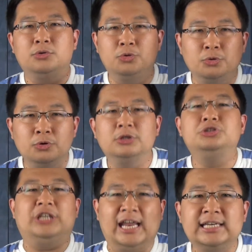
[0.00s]
to
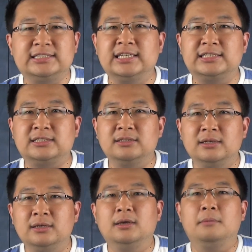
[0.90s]
Genesis
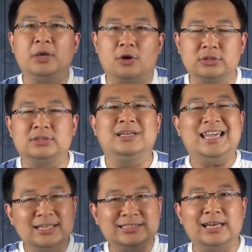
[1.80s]
because
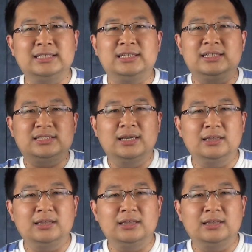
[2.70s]
in Genesis,